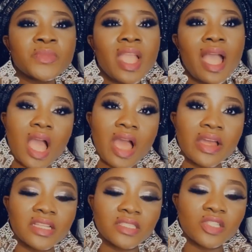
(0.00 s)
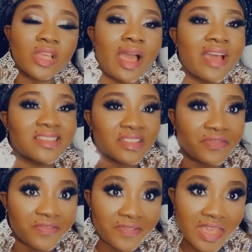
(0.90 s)
and as a
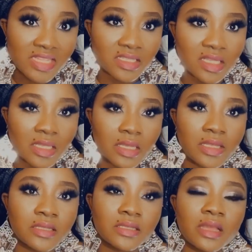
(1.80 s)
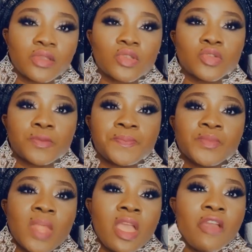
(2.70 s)
face cleanser too.
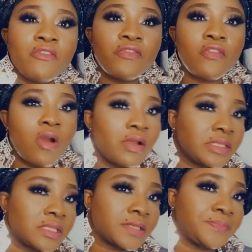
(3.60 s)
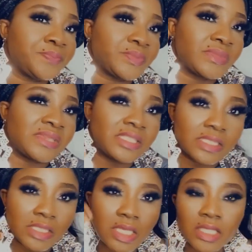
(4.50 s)
First, this
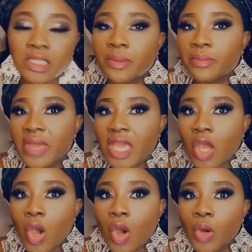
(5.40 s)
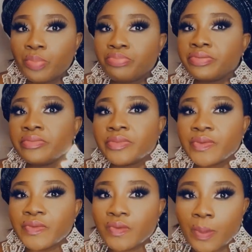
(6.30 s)
is a makeup for
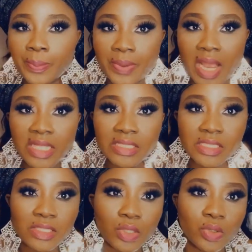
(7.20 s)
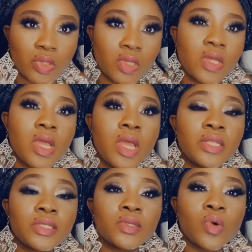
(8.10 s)
party look,
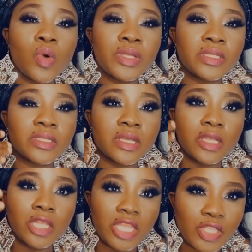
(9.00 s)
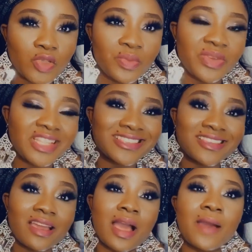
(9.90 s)
so it's a little bit
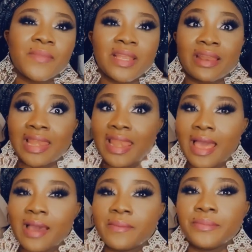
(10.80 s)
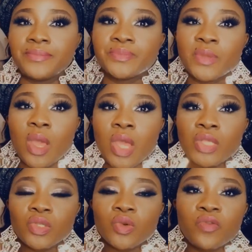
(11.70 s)
calm glam. So
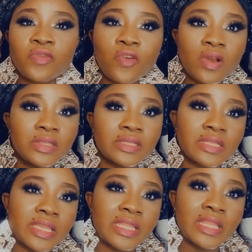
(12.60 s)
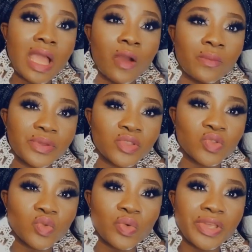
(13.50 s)
first thing I'll be
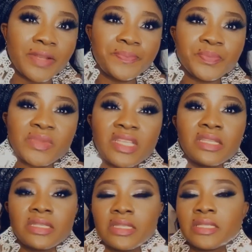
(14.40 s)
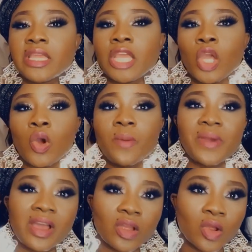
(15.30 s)
doing, this is a Gum and
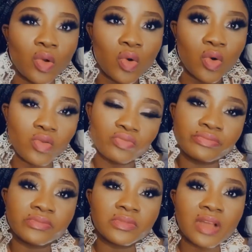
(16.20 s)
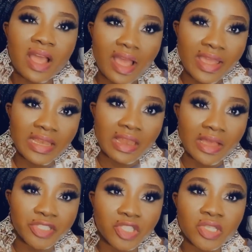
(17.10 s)
Go eyelash.
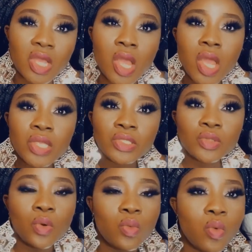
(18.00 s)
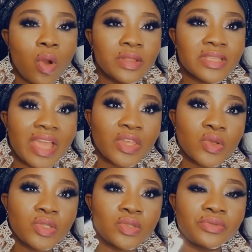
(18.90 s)
So what I use to
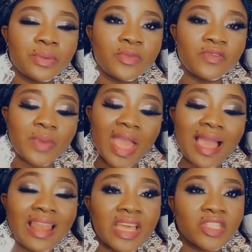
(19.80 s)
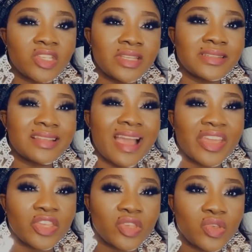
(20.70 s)
remove my eyelashes, I
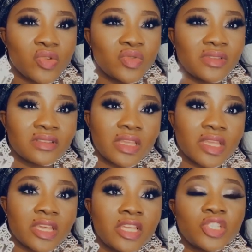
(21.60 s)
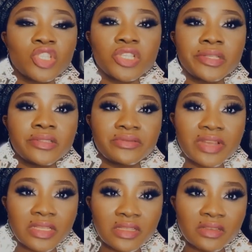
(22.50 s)
use a kitchen
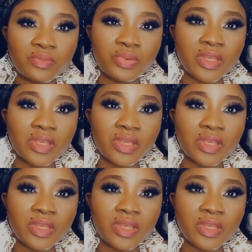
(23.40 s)
recipe.